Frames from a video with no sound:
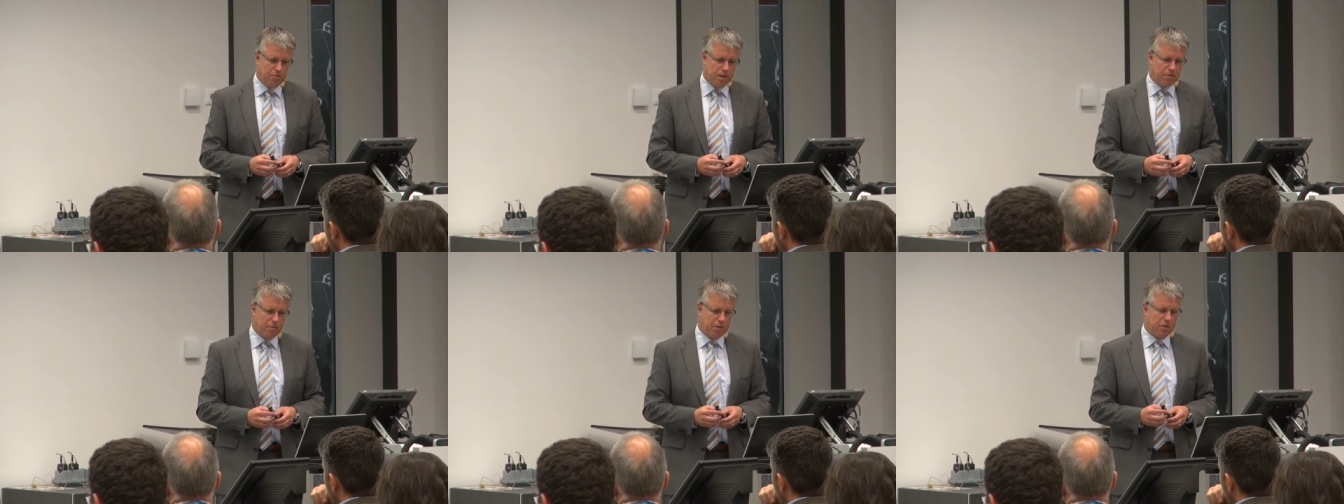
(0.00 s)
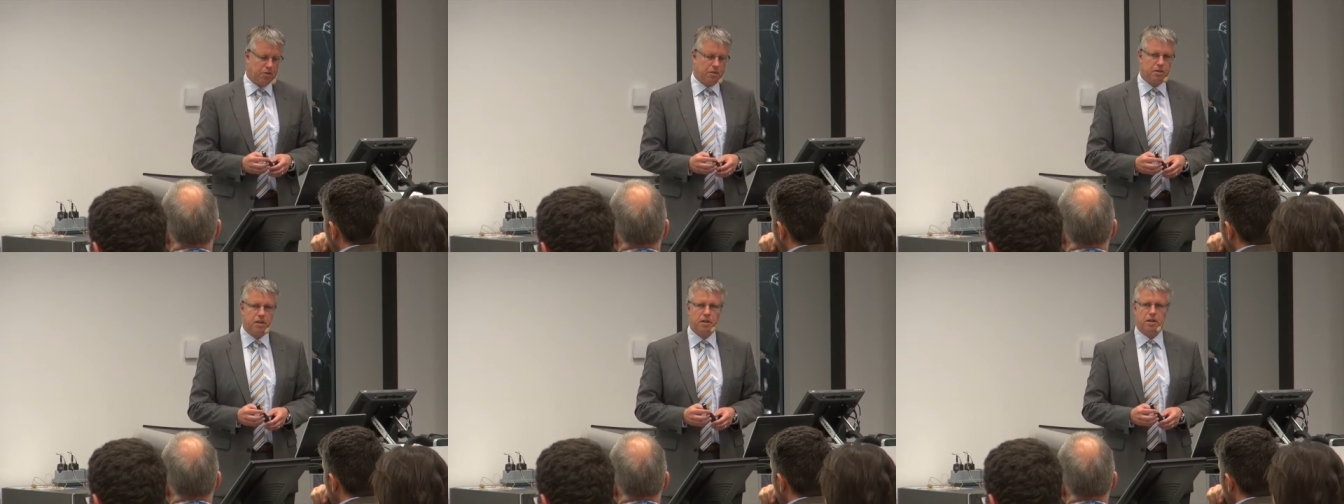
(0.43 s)
where we
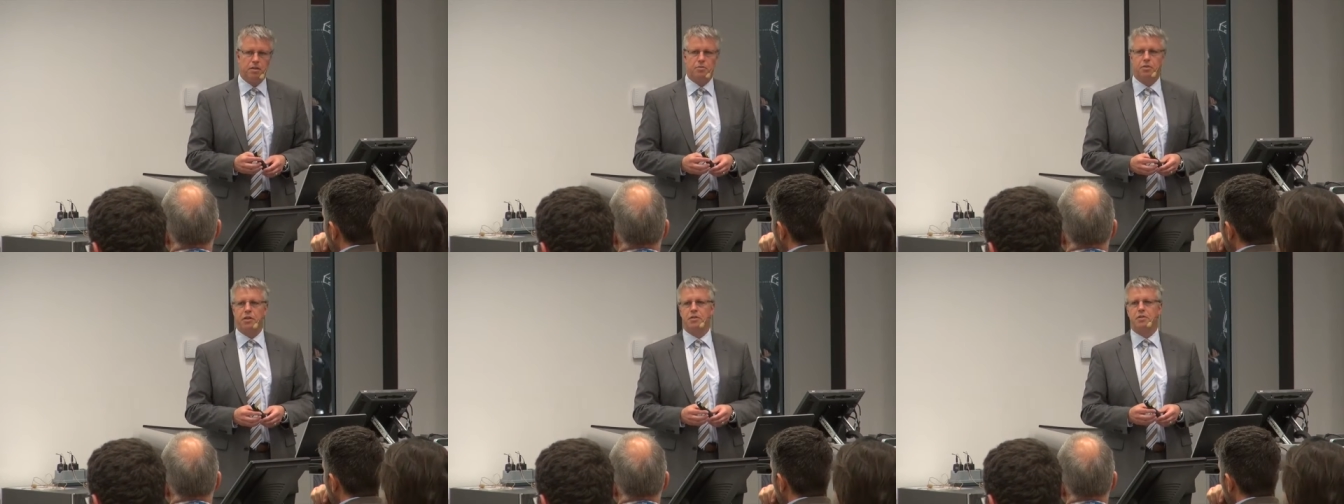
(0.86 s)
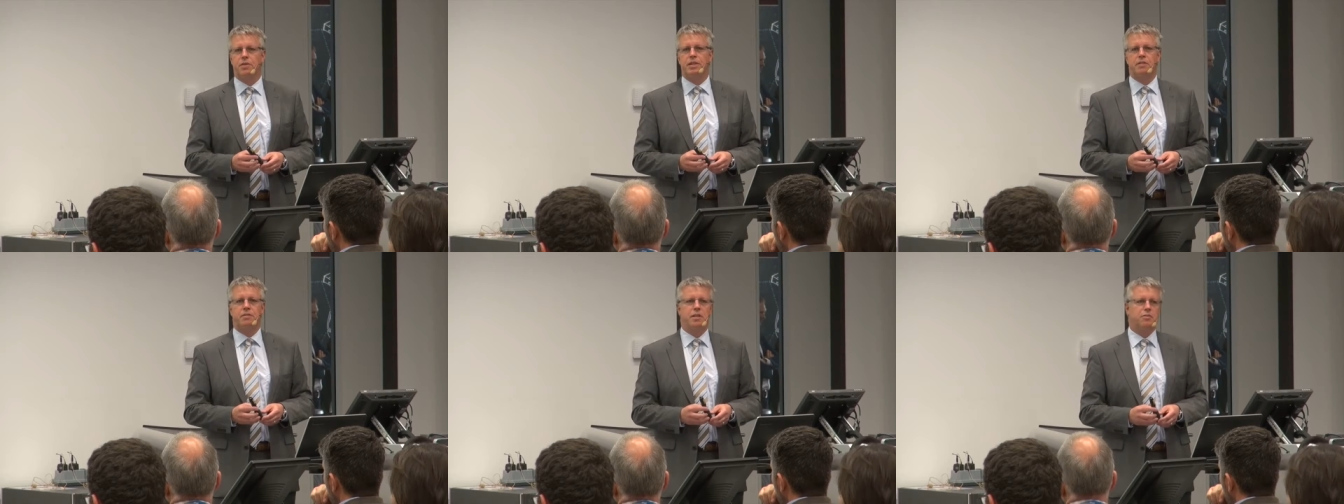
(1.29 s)
currently have
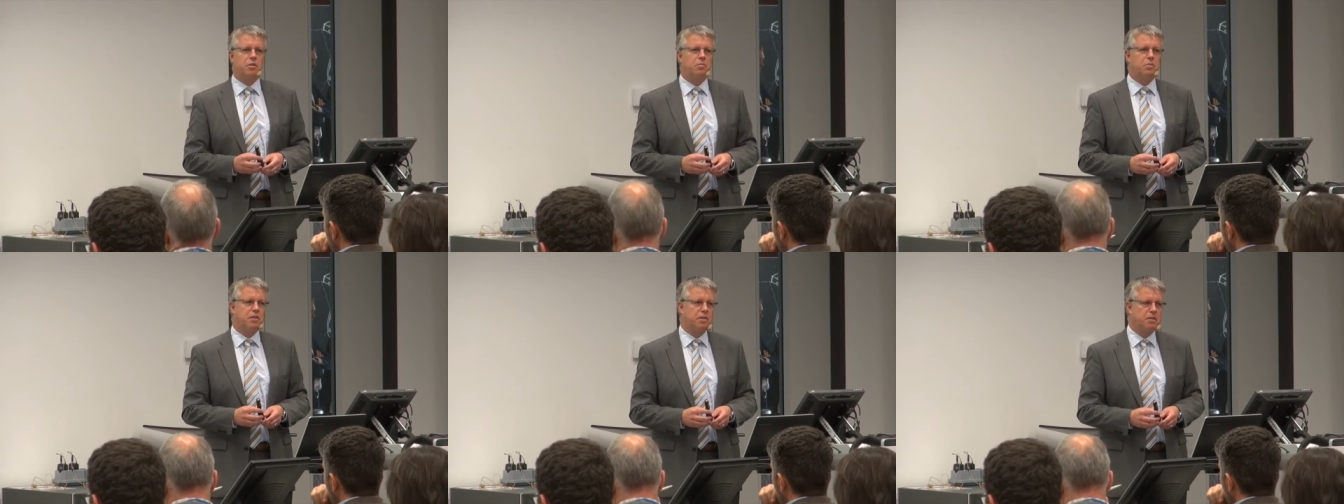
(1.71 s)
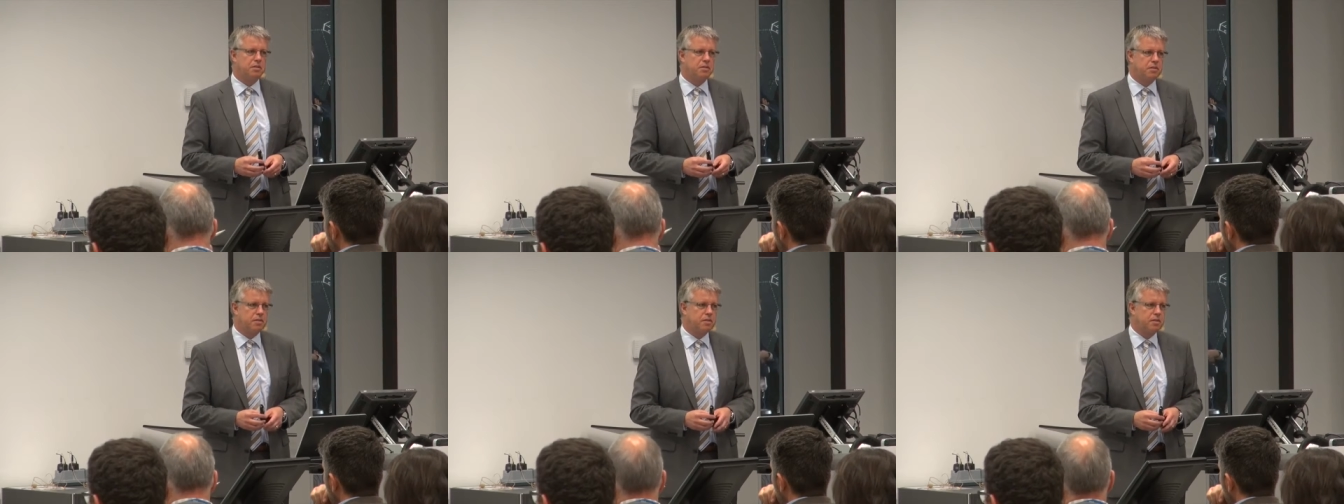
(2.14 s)
27
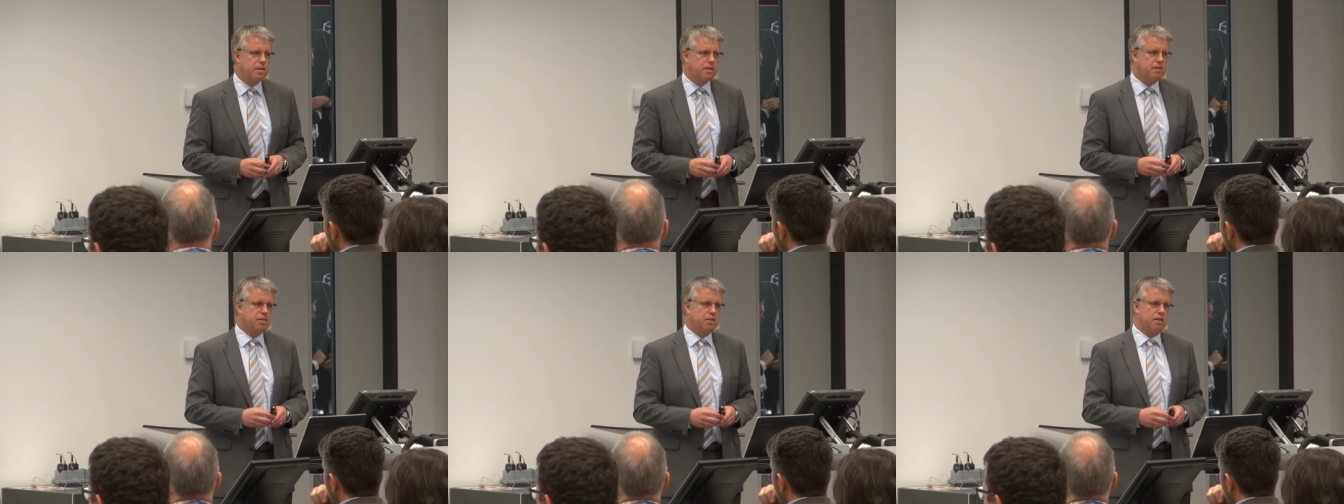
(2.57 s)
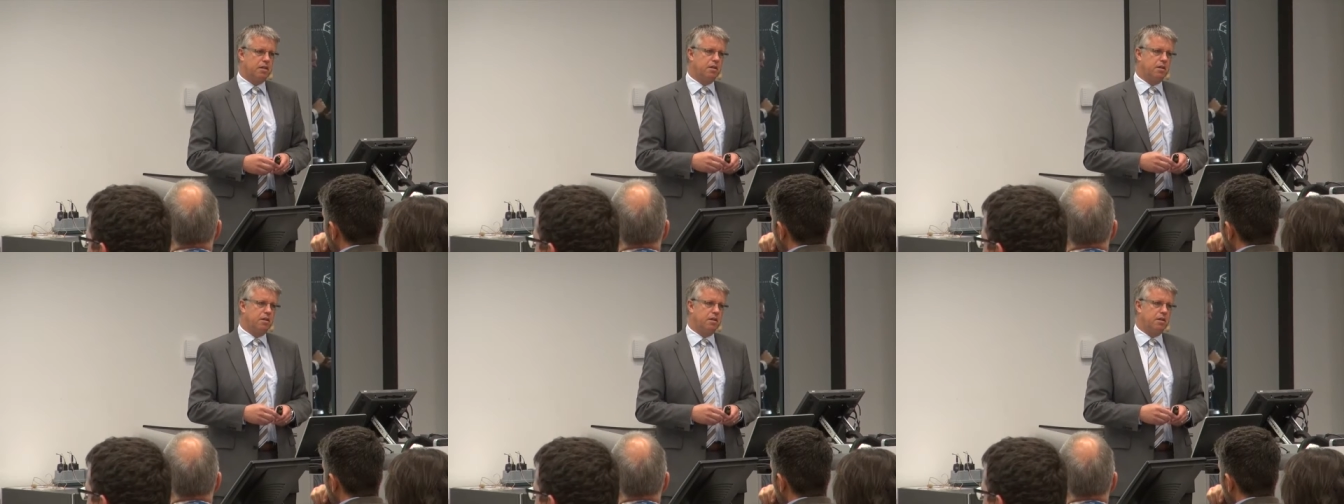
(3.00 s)
partners. That's